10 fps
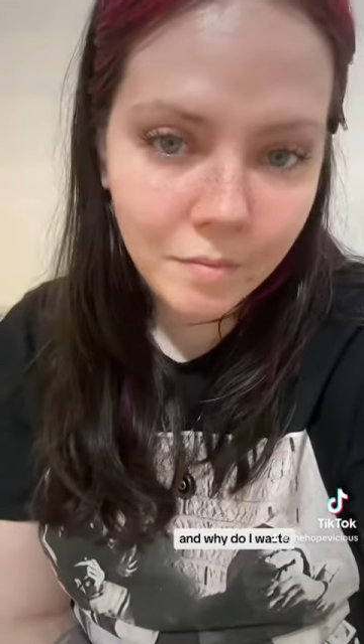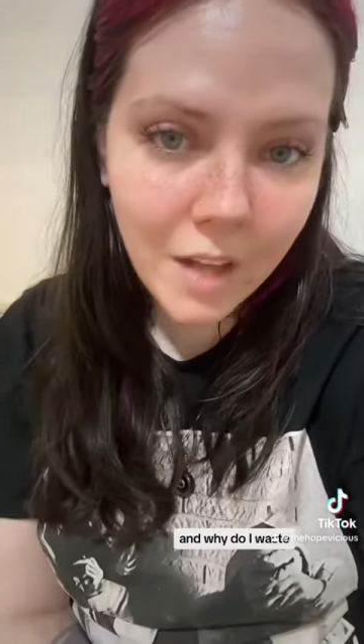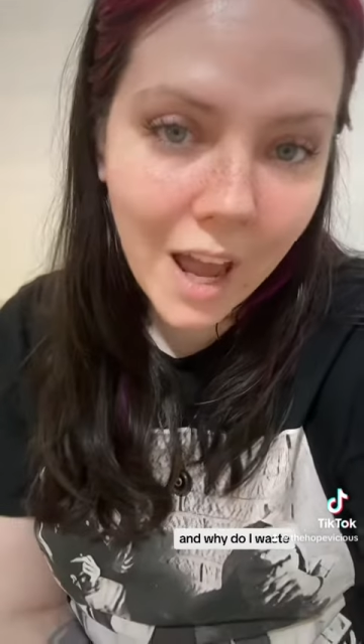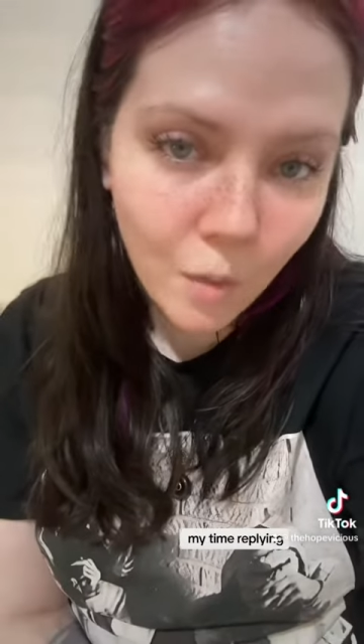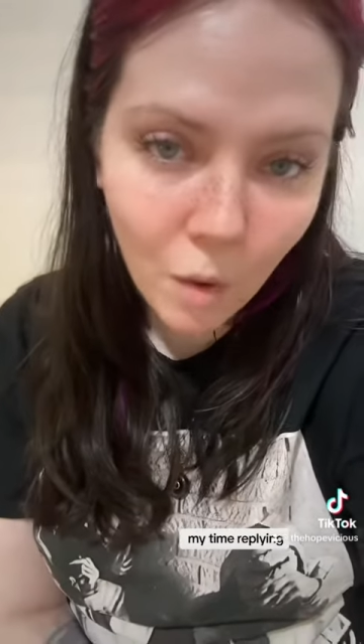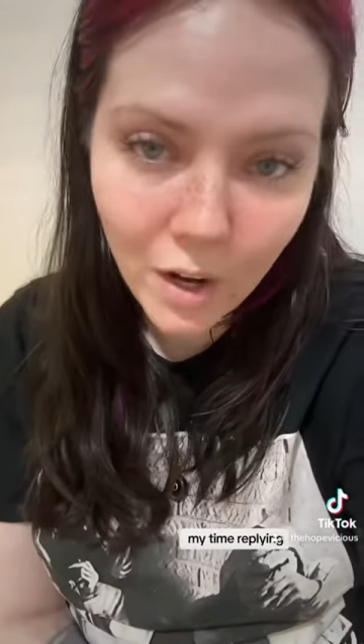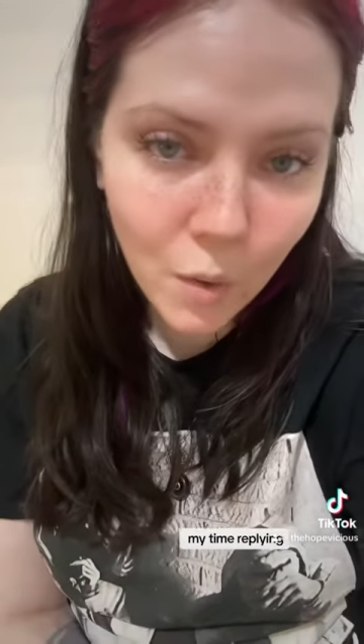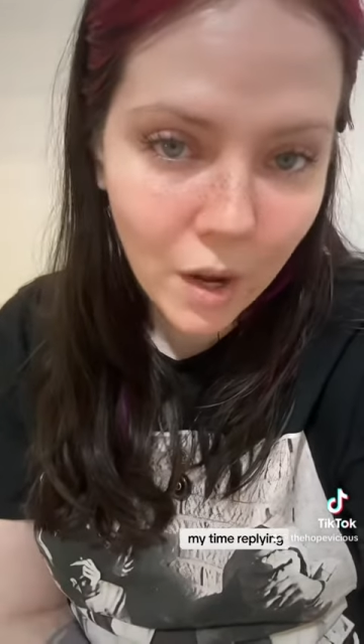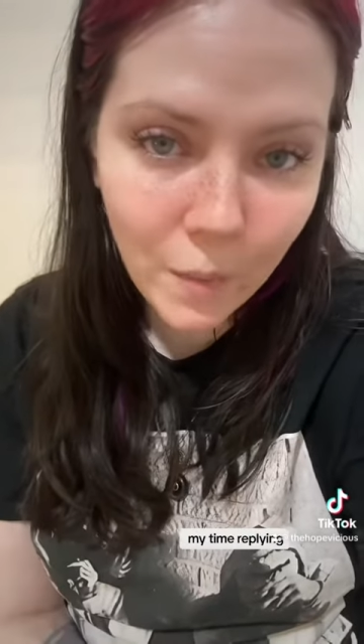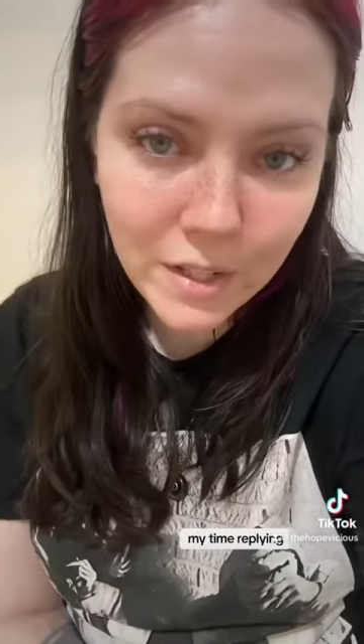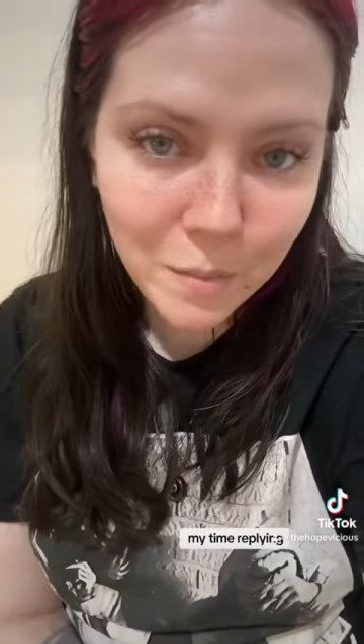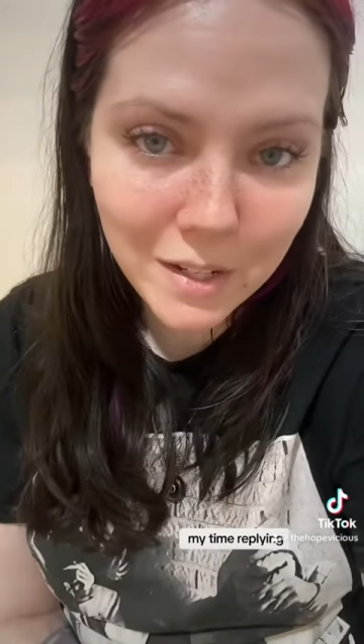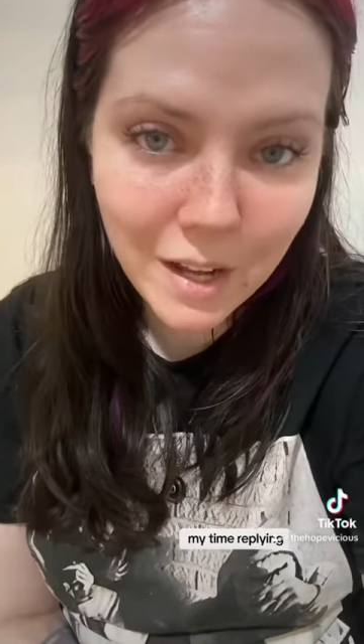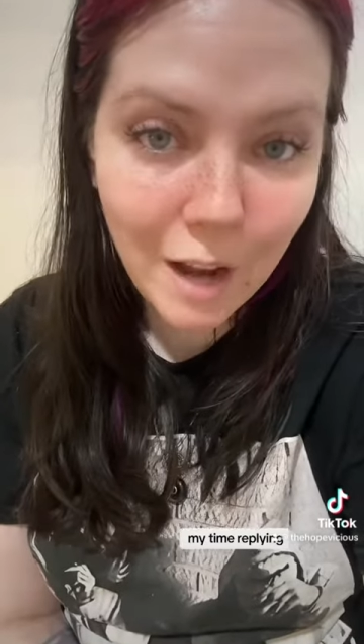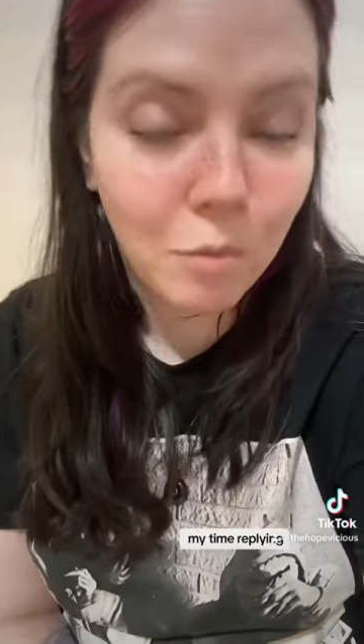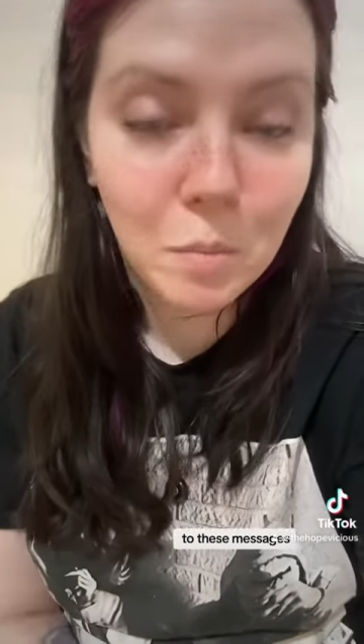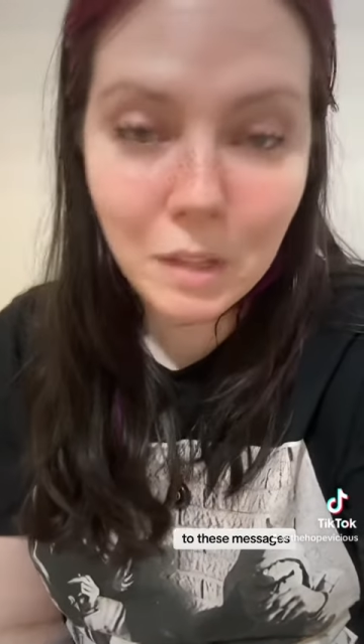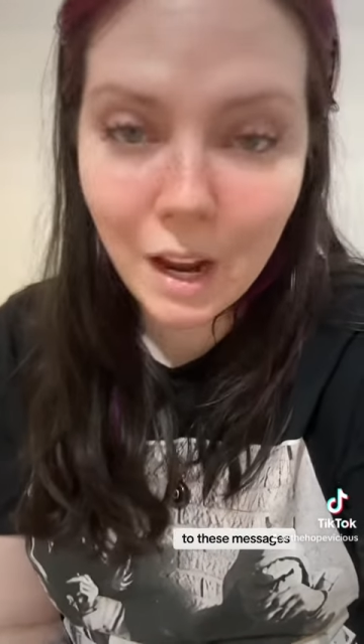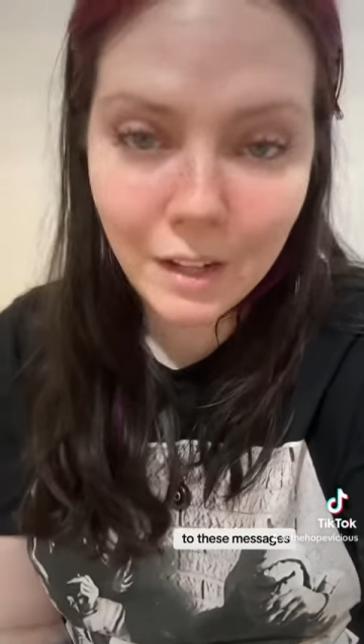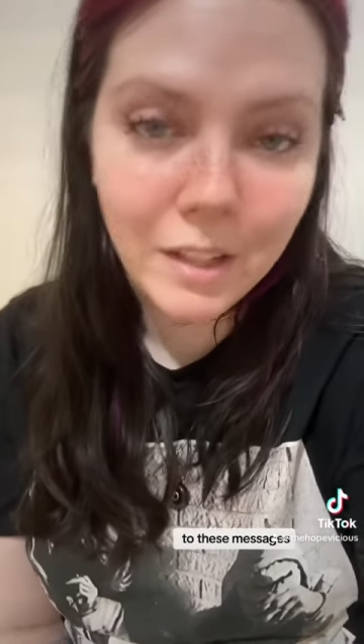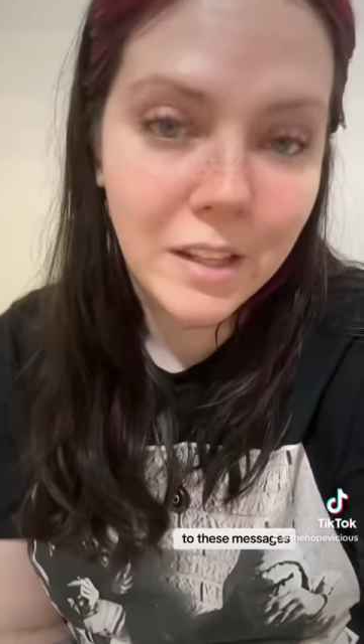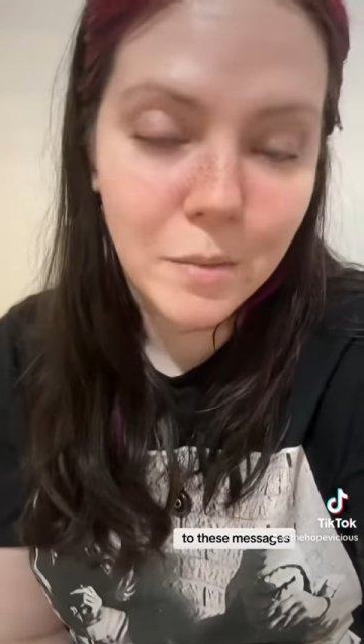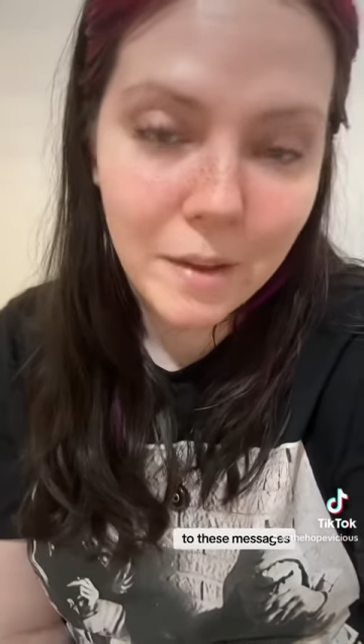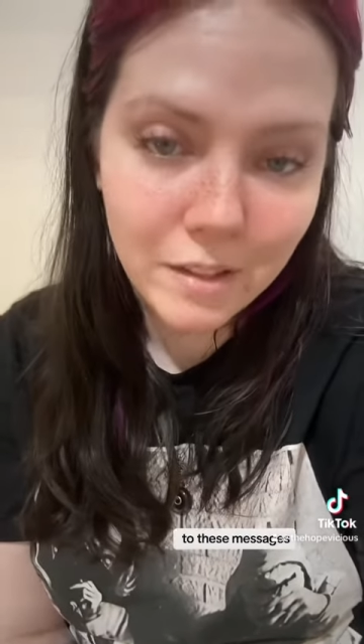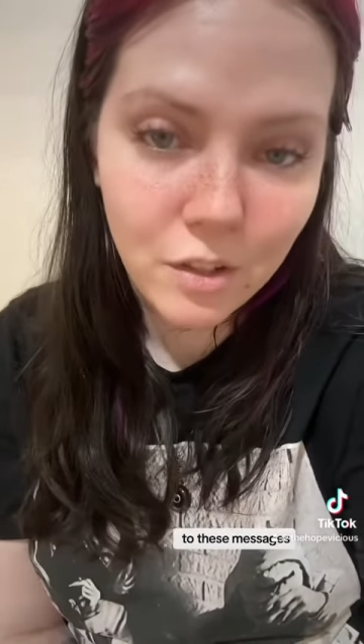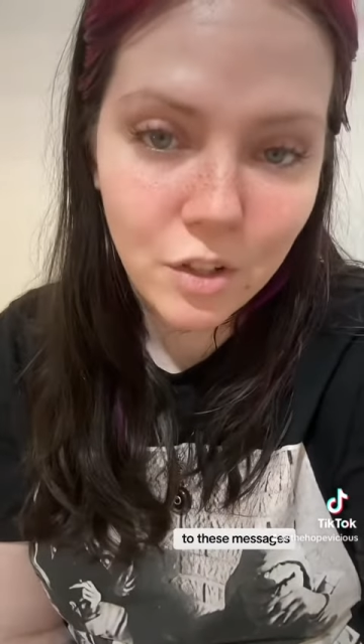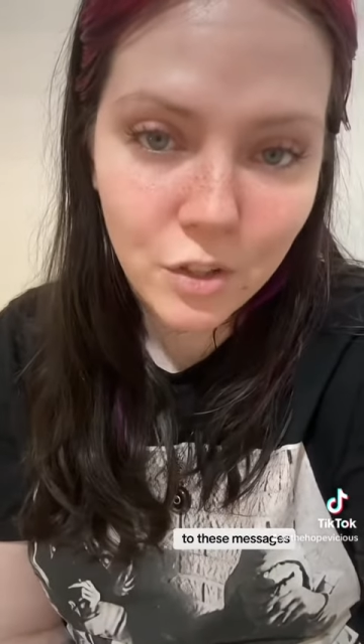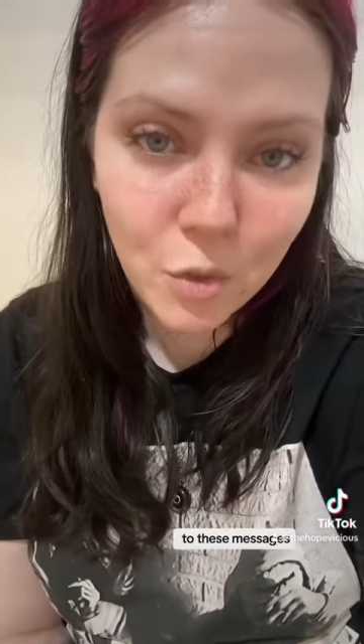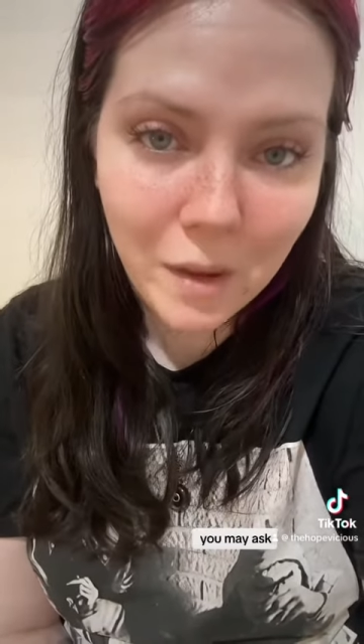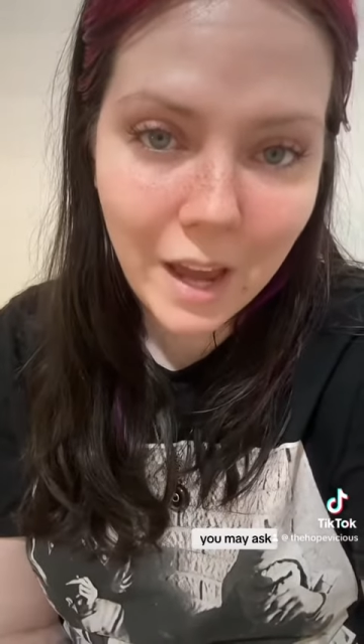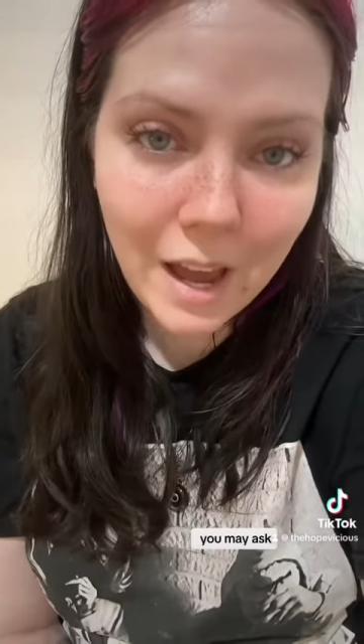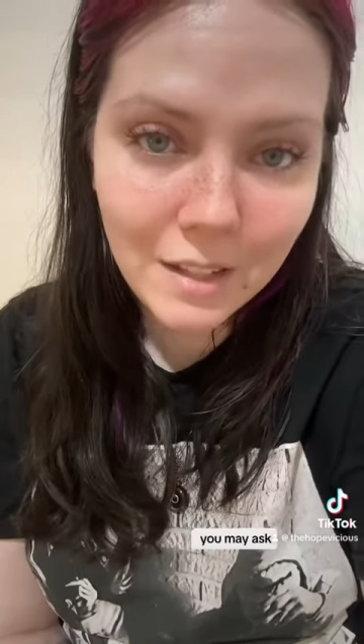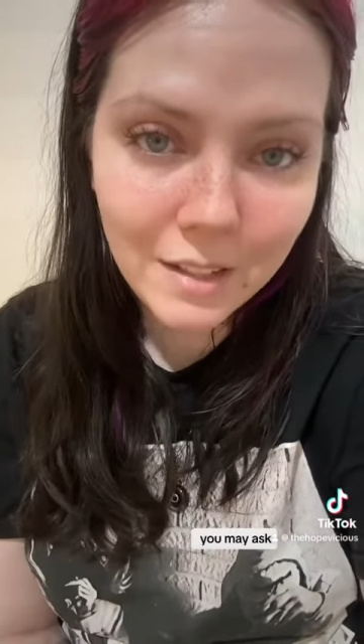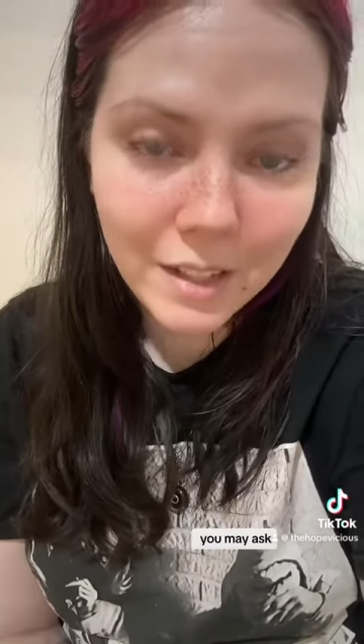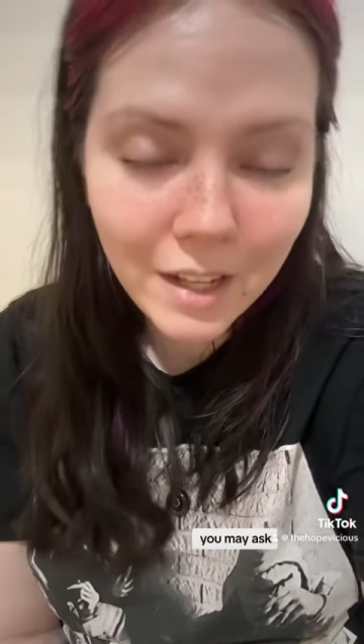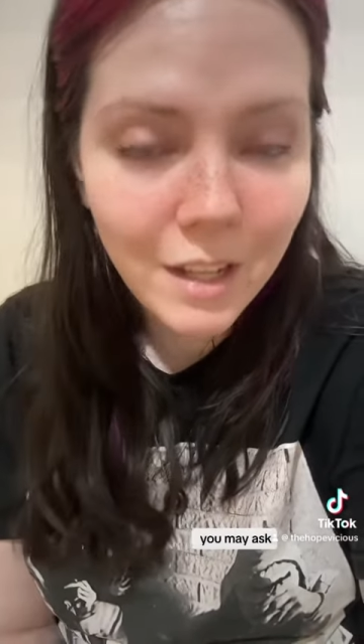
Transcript: And why do I waste my time replying to these messages, you may ask?